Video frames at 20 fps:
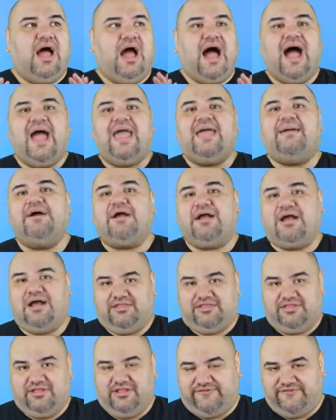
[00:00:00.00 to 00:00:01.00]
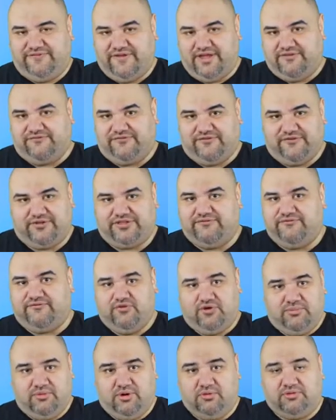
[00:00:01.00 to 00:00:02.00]
I am a Godzilla fan first and
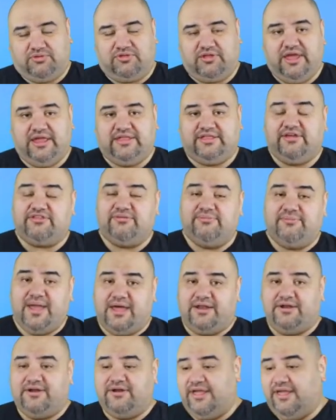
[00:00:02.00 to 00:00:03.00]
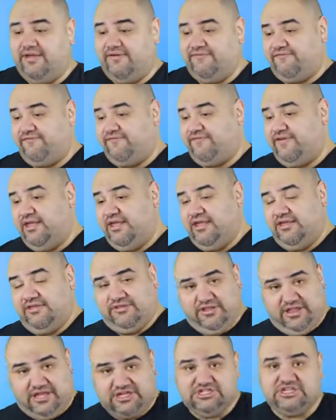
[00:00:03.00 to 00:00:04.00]
foremost. It doesn't matter if
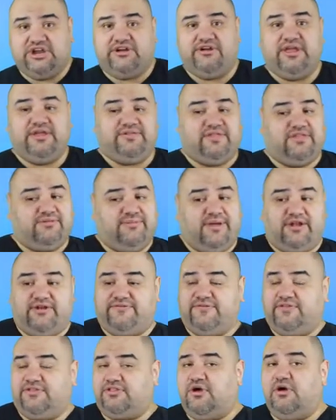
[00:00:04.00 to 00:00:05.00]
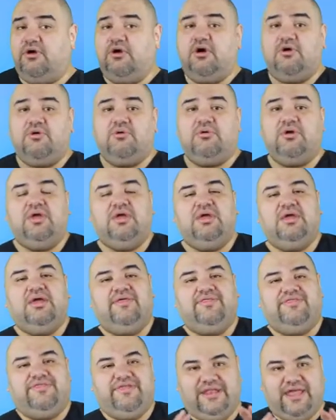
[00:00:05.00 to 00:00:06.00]
he's Legendary. It doesn't matter if he's Toho.
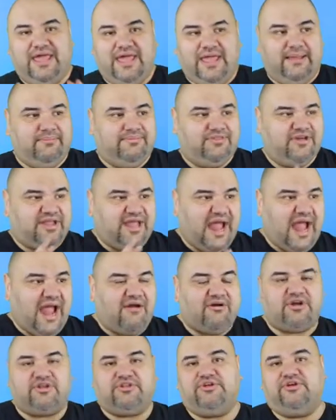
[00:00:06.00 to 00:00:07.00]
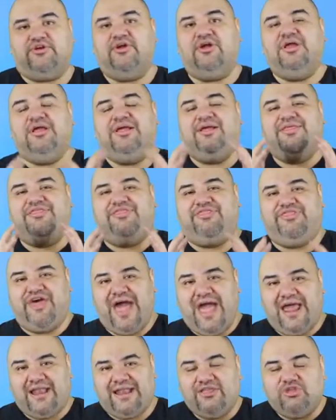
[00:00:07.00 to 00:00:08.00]
The name, the character,
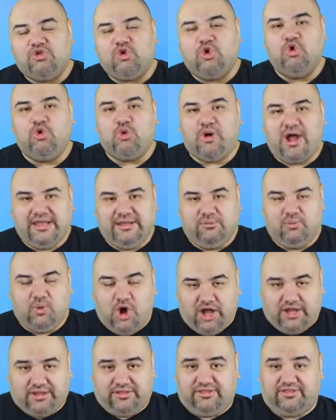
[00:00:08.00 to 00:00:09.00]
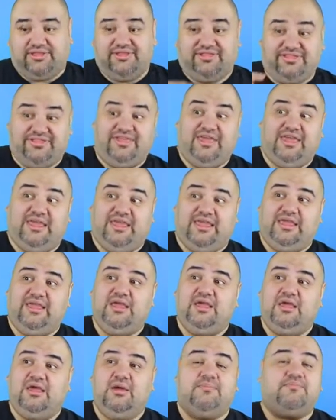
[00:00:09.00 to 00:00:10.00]
that is who I want to
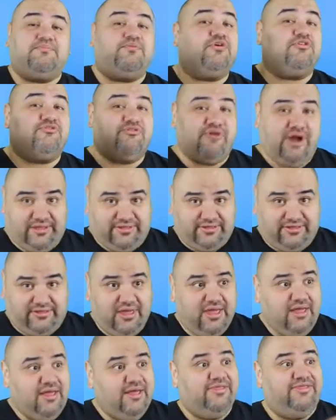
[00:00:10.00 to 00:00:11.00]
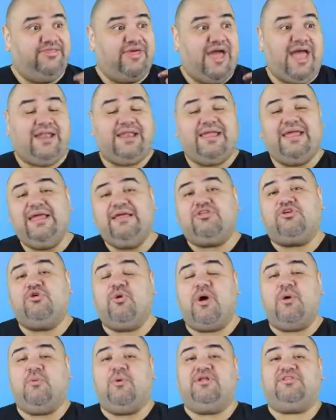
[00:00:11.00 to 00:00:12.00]
see progress. That is
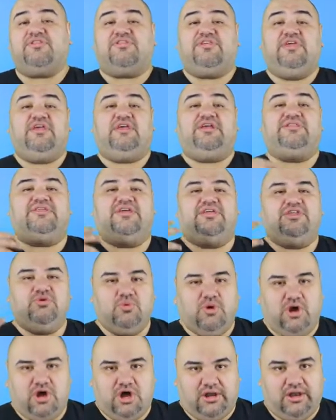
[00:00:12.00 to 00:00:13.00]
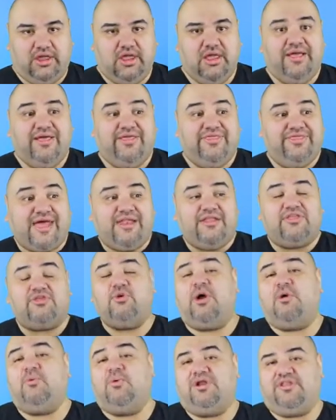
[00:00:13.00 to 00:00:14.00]
who I want to see continue on. That is
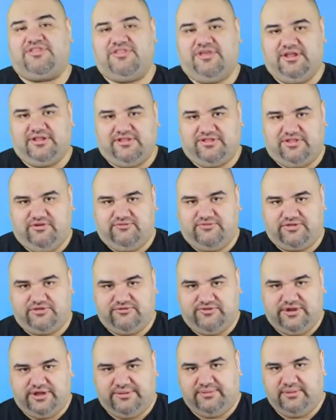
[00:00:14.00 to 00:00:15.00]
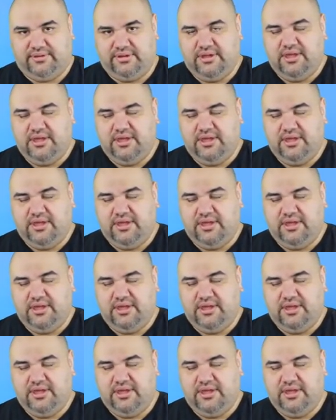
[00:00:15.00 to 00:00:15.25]
who I want to see on the silver screen.